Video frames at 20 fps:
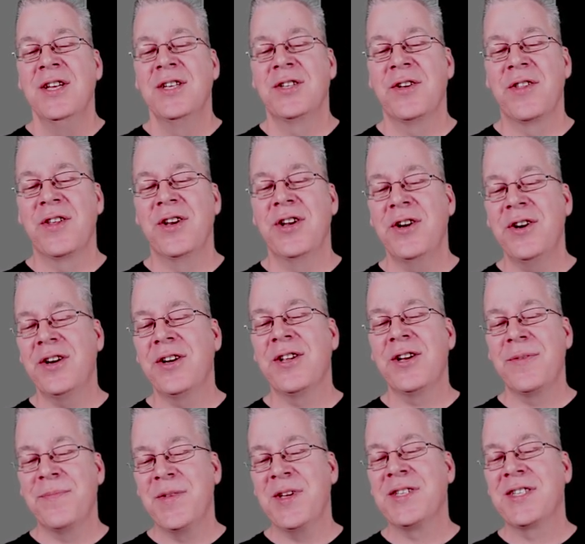So the
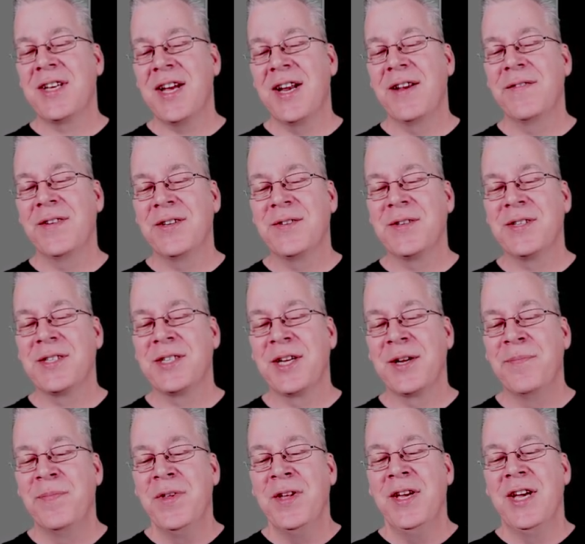nuclear, it's kind of
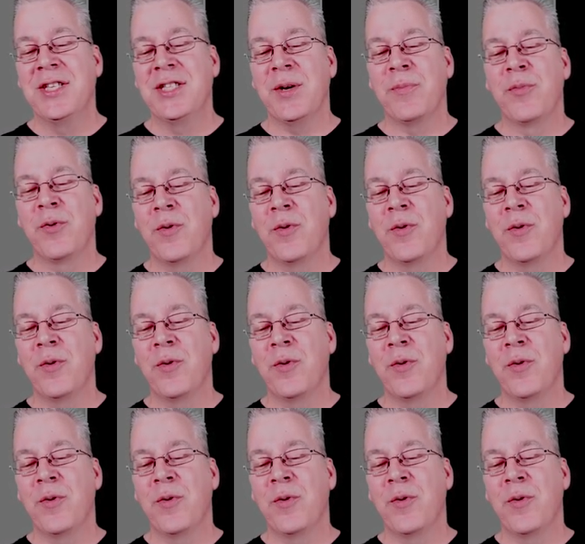interesting. It's a